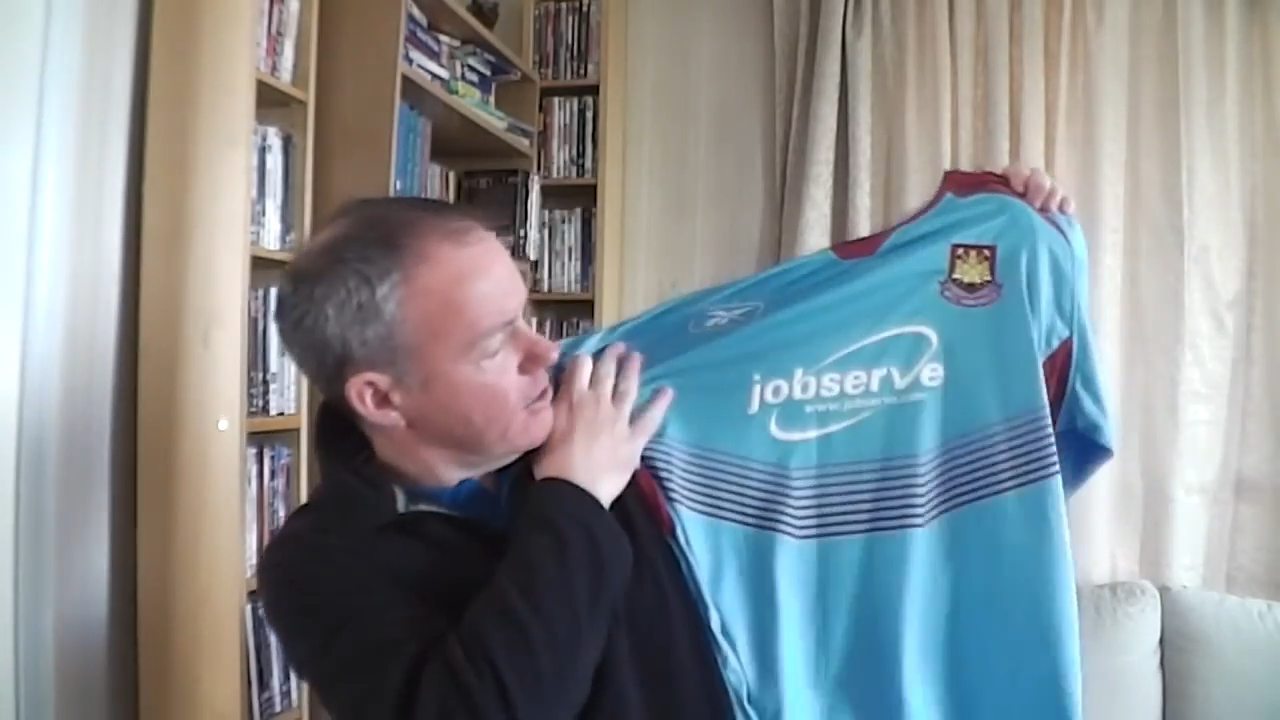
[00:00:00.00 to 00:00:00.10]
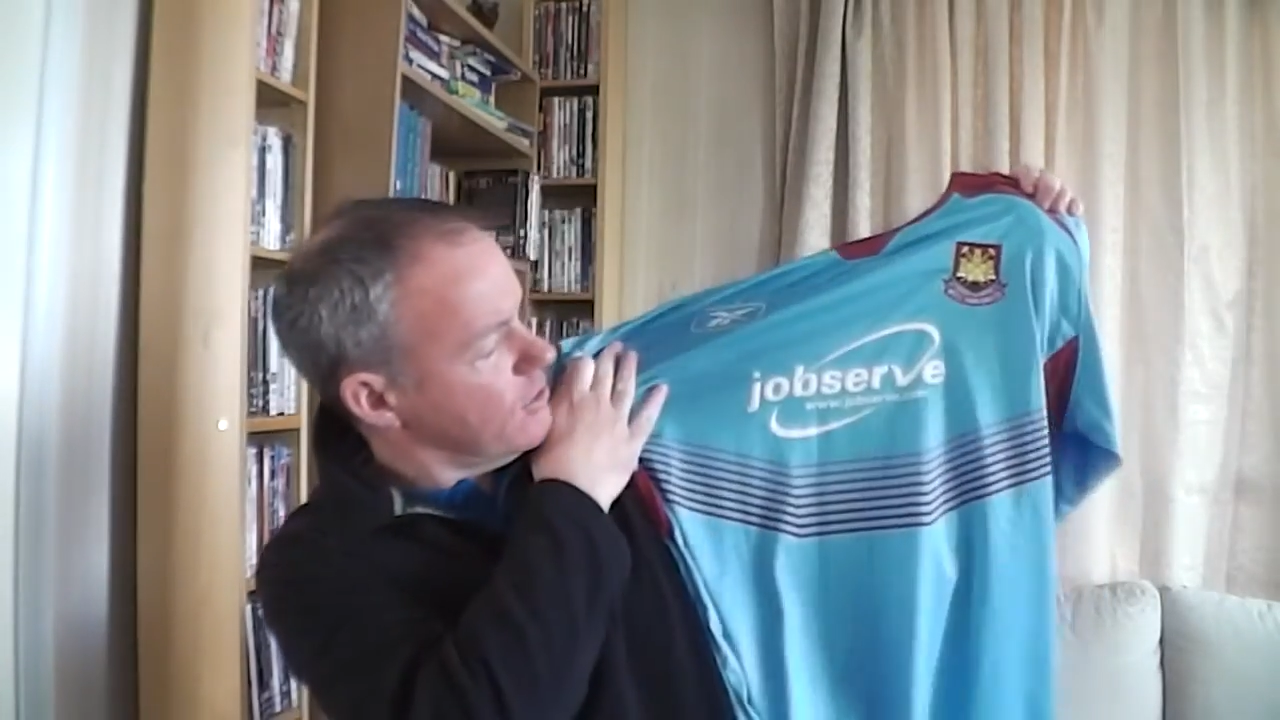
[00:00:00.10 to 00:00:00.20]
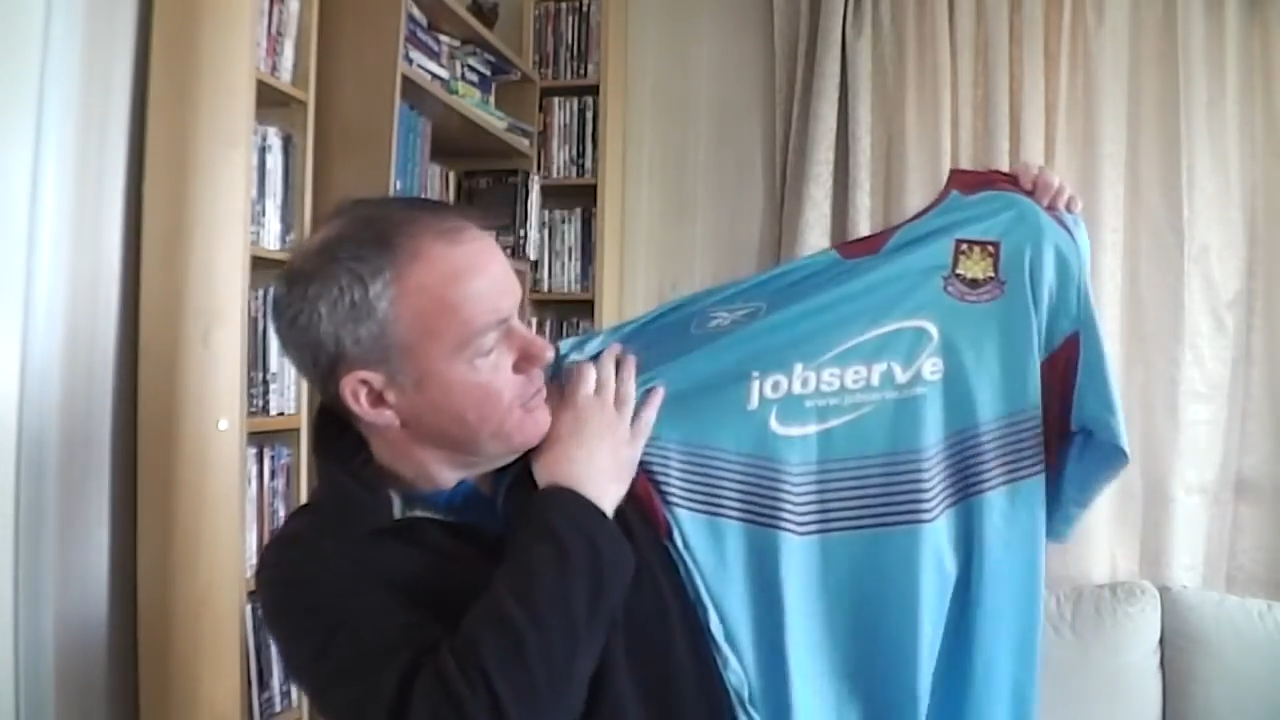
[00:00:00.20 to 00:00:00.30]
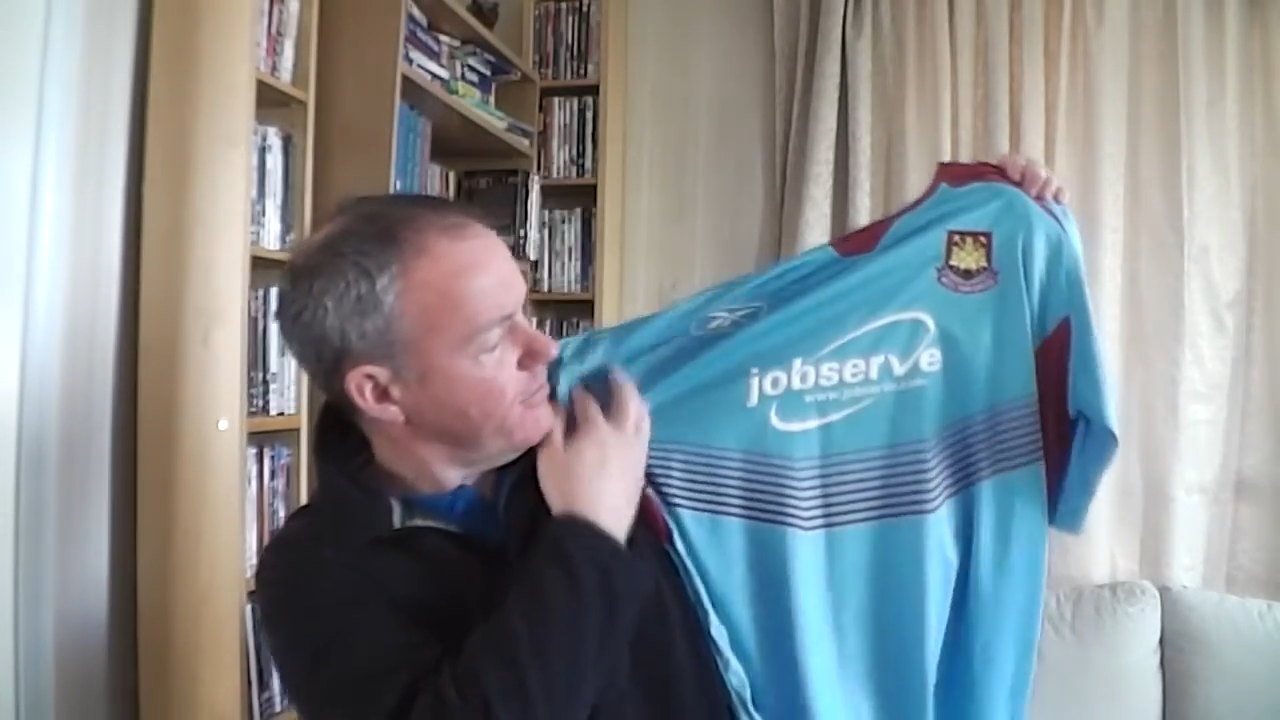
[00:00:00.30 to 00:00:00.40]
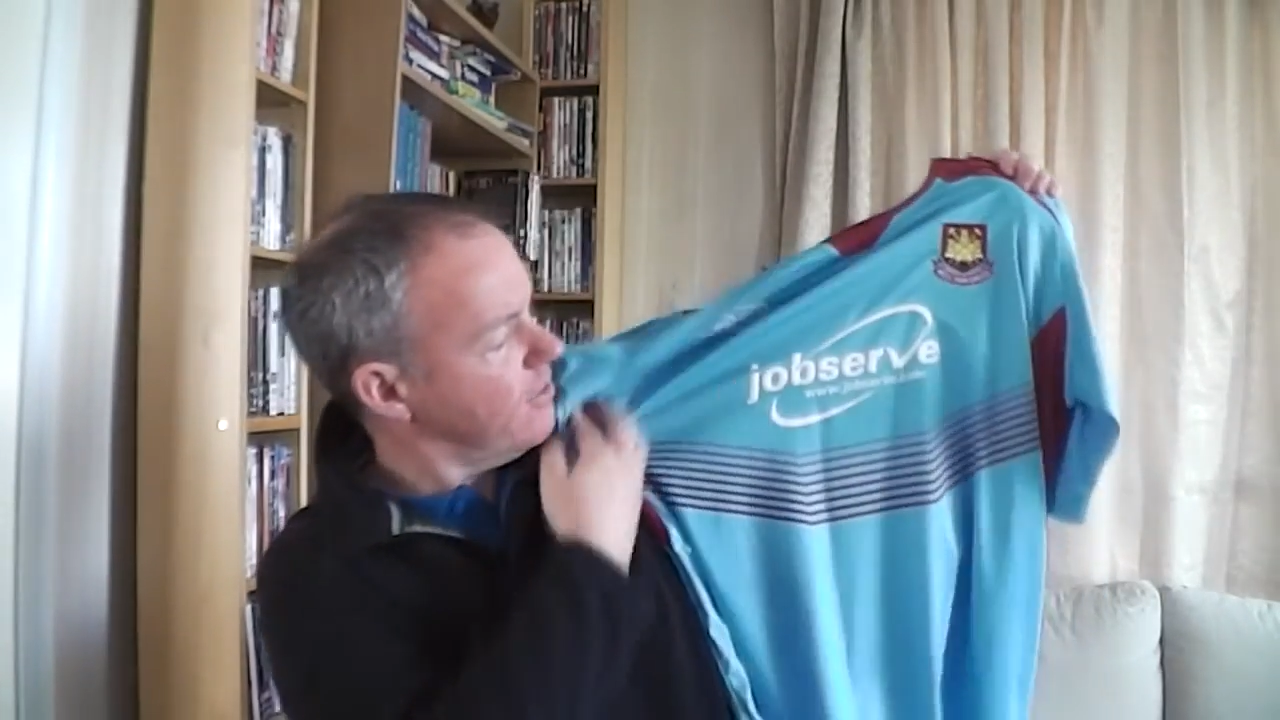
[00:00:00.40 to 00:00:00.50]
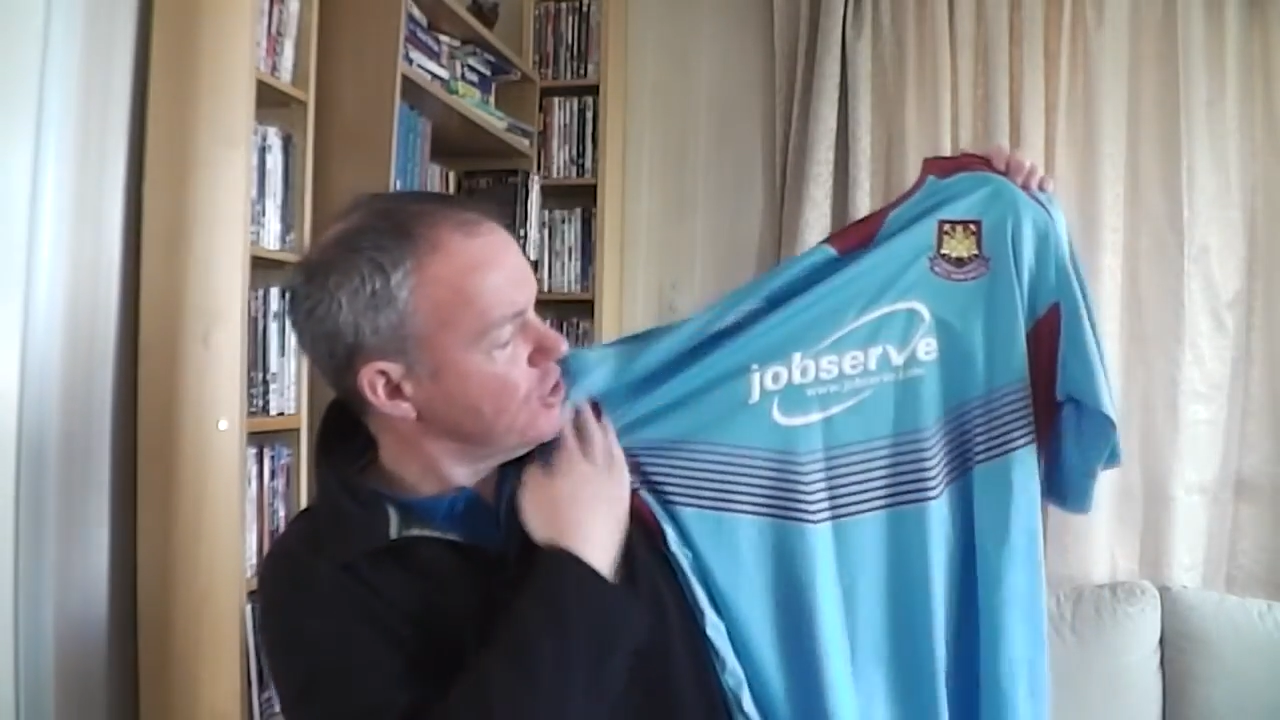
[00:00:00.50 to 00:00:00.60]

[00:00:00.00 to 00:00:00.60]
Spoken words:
sort of